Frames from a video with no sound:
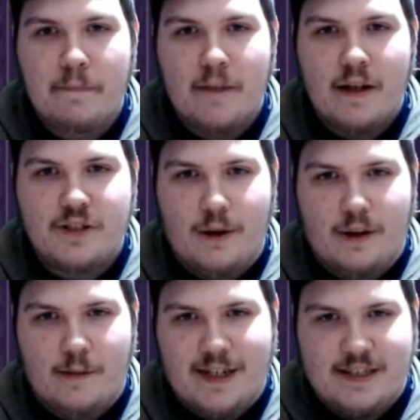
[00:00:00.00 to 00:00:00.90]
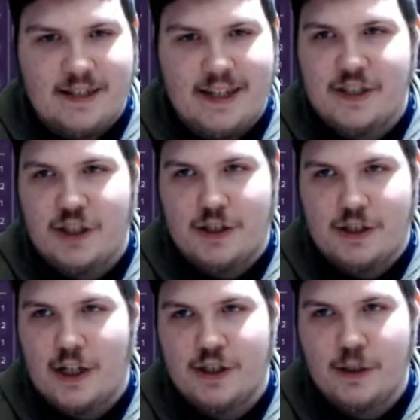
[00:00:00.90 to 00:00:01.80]
Solely on the basis that he's just
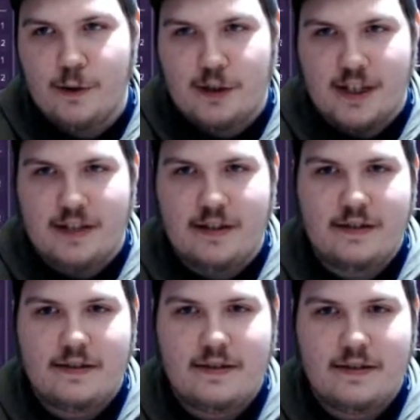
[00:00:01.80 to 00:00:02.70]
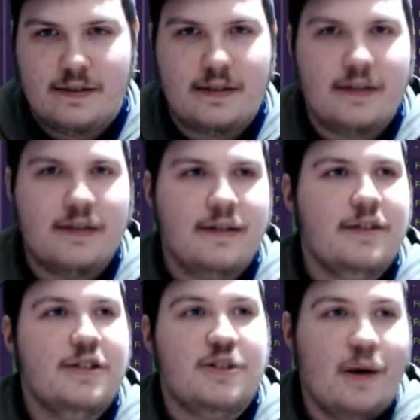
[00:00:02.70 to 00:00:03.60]
exhausted.
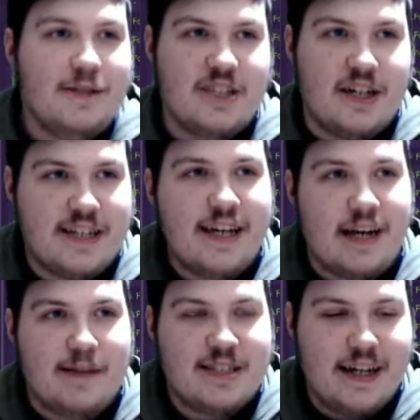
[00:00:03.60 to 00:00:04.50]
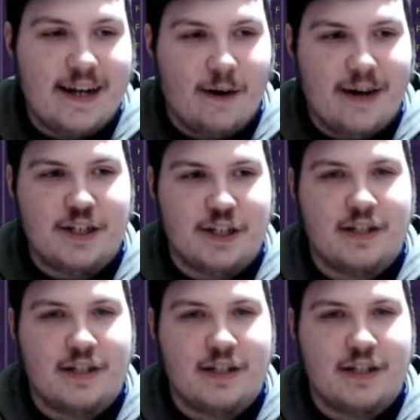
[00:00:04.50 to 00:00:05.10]
Which is why we signed Tierney, but Tierney got injured.